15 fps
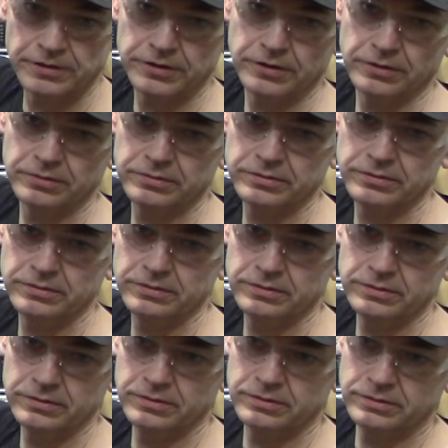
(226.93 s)
you know,
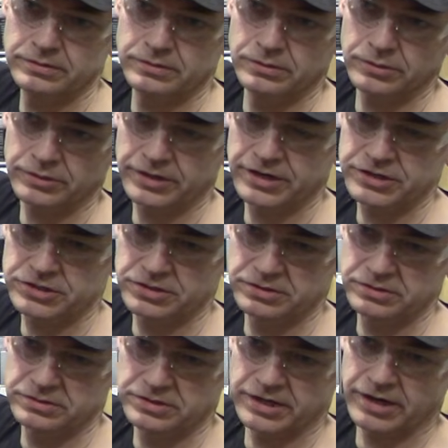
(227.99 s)

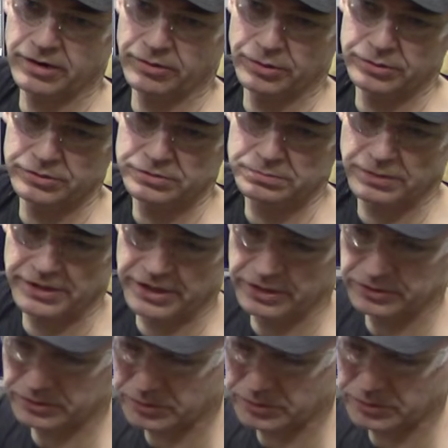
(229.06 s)
location DRO display in the